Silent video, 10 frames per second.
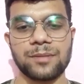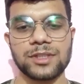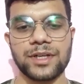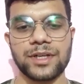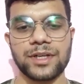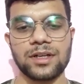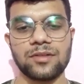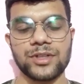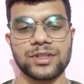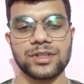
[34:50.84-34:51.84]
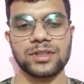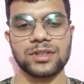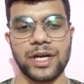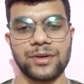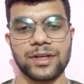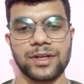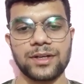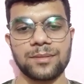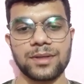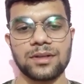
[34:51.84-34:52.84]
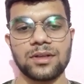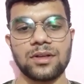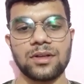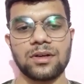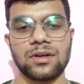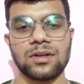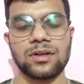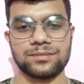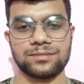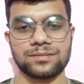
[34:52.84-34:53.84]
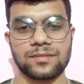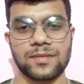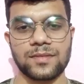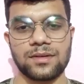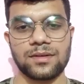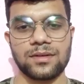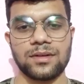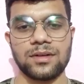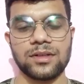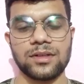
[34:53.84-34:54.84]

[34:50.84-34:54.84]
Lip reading: the reusable material, which can be reused in other ways.